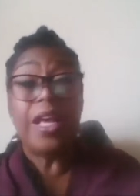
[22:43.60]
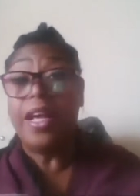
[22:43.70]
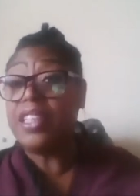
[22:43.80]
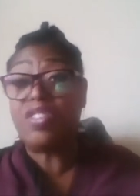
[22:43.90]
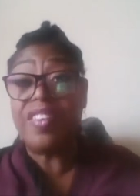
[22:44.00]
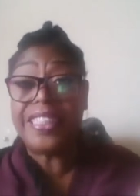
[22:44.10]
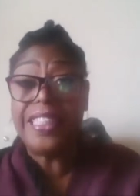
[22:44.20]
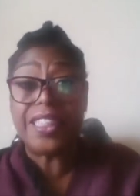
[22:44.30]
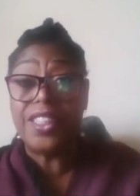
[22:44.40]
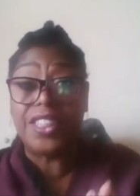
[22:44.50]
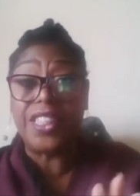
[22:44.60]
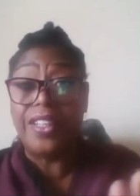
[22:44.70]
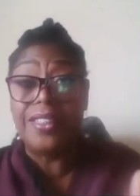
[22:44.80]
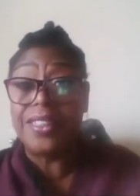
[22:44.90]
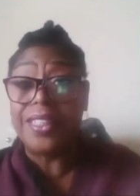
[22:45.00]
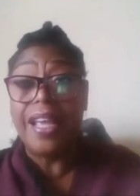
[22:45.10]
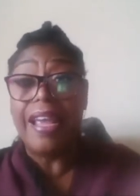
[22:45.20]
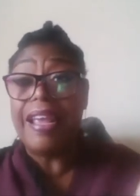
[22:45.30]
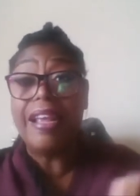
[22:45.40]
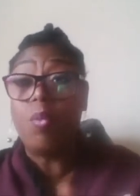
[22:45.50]
as far as he's concerned,
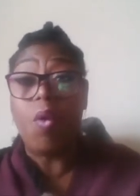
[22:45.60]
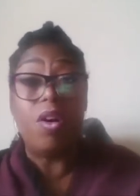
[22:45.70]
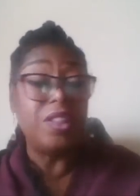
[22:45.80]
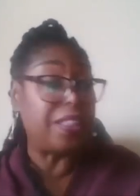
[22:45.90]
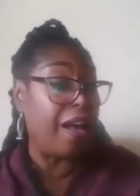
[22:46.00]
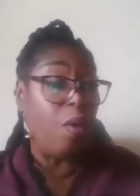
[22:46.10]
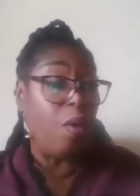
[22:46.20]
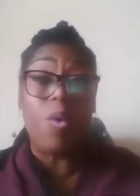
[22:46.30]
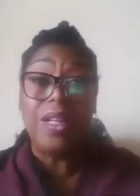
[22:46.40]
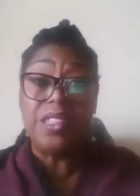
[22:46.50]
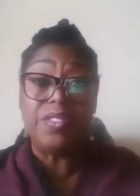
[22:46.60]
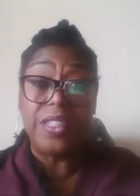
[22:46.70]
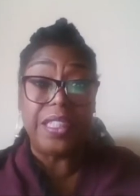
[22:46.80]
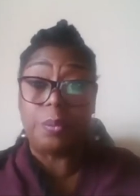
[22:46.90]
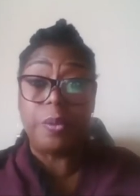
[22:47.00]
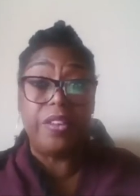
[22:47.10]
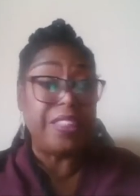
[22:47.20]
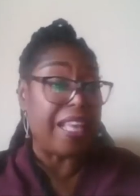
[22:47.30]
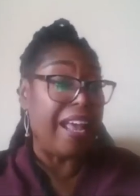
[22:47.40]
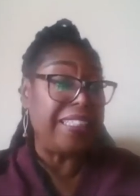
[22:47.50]
it was a wonderful
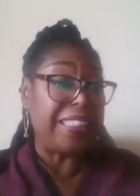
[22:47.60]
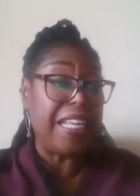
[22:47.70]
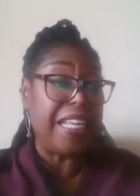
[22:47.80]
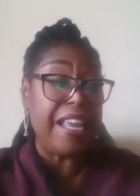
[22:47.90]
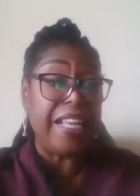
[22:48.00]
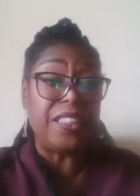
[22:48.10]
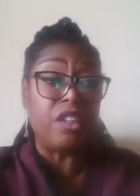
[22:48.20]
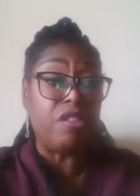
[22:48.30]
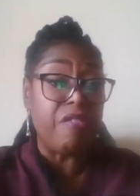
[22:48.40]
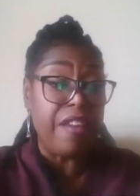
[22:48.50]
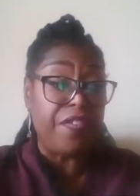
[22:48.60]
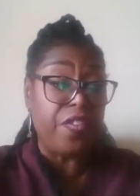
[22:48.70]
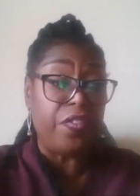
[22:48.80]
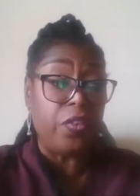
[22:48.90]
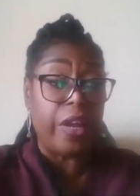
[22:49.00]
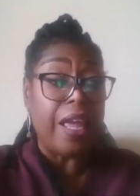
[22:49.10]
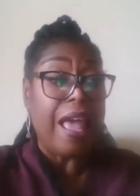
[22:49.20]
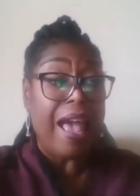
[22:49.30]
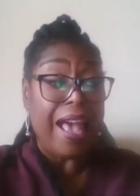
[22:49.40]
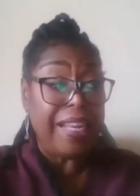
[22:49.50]
experience and he is grateful for it.
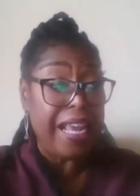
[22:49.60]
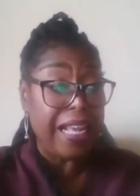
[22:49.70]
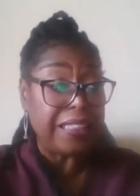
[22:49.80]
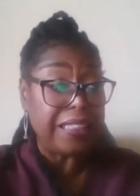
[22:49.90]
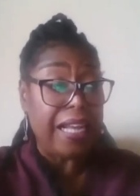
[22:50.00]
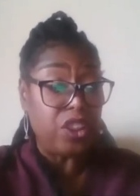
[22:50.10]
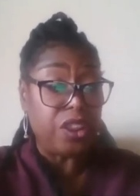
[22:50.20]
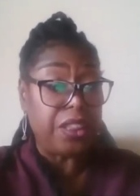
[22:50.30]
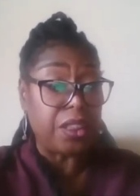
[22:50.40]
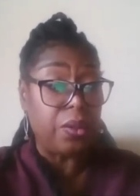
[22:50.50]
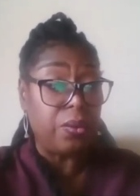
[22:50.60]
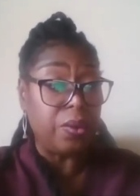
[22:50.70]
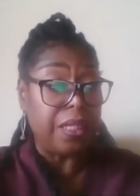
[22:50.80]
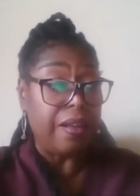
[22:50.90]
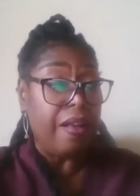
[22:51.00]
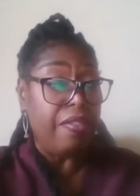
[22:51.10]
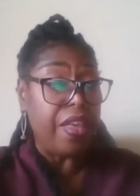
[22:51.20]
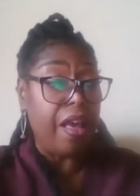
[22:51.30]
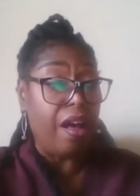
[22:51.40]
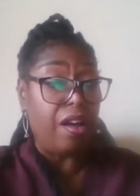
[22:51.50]
And he has actually told the
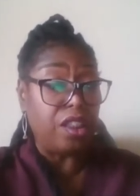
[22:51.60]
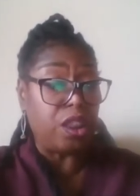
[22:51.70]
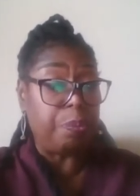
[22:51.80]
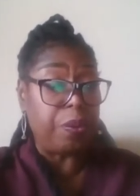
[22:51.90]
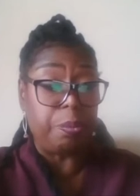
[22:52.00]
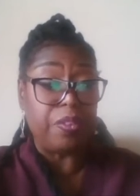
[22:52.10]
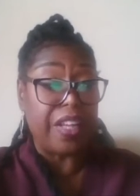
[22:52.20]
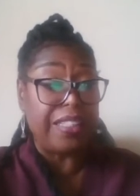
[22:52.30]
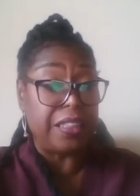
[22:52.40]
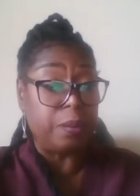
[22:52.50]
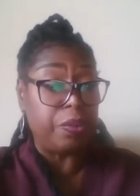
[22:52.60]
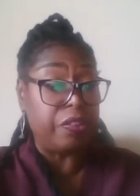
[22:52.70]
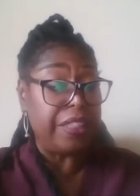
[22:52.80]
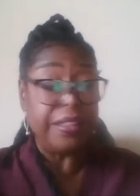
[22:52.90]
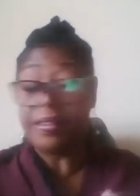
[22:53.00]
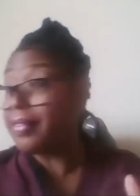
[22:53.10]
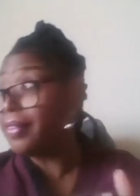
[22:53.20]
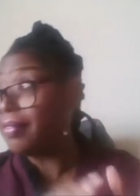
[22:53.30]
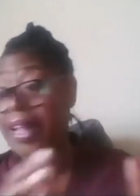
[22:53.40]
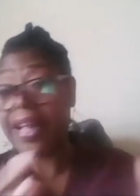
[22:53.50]
Archbishop of Canterbury
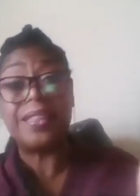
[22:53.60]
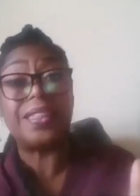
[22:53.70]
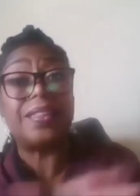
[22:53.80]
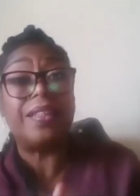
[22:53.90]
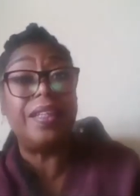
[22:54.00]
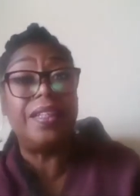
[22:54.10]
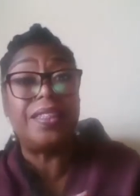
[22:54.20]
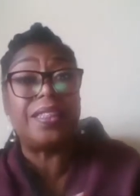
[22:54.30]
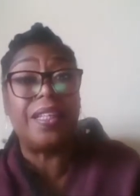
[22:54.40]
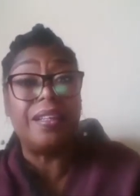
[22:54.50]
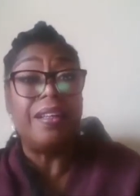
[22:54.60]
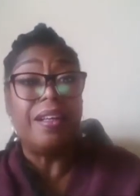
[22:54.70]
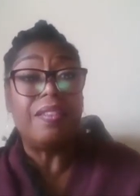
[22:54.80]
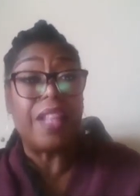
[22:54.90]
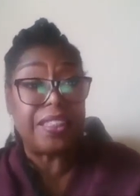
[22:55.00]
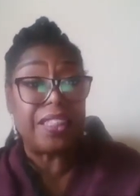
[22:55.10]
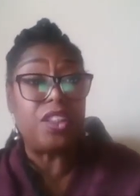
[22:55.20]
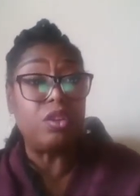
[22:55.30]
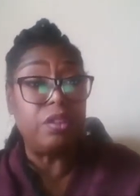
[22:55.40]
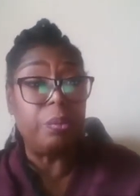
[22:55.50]
that that is, uh, that's his
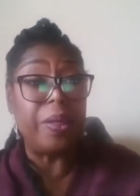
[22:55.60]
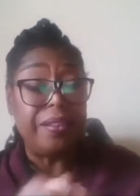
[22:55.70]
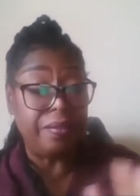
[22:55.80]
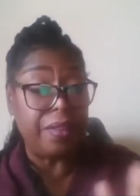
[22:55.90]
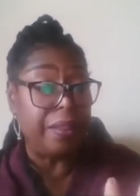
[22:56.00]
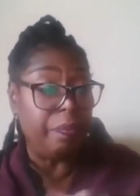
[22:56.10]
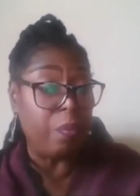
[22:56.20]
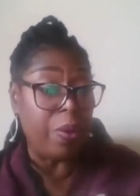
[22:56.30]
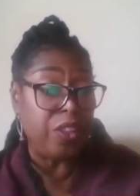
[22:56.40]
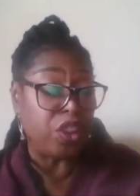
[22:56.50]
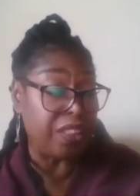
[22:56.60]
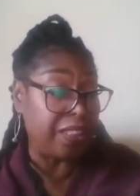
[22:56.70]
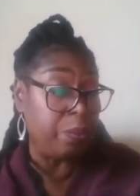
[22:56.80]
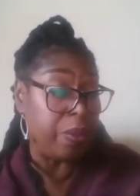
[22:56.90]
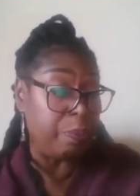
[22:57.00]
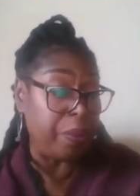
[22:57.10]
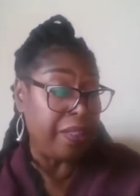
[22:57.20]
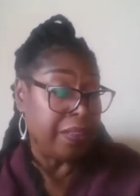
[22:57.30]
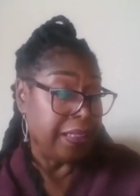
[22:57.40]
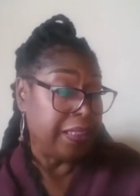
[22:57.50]
story when, um, when Justin Welby
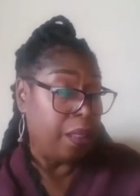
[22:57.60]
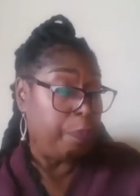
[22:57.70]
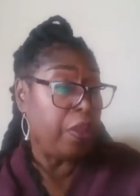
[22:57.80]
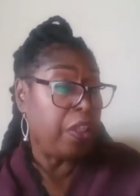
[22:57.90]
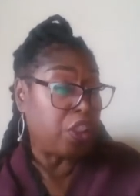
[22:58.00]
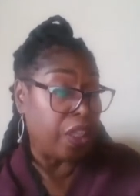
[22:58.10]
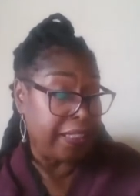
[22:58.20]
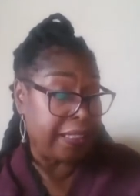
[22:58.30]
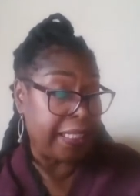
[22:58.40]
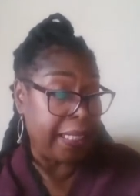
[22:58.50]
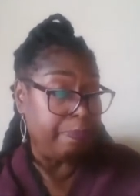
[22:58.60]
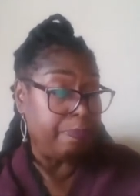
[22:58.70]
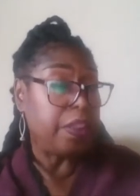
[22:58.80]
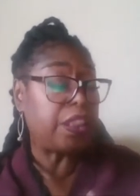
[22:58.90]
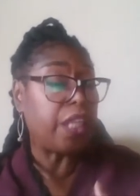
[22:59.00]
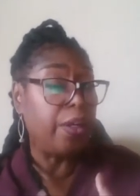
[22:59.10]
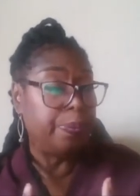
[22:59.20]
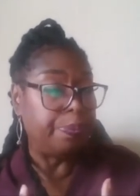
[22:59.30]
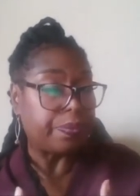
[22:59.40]
apologized to him. So,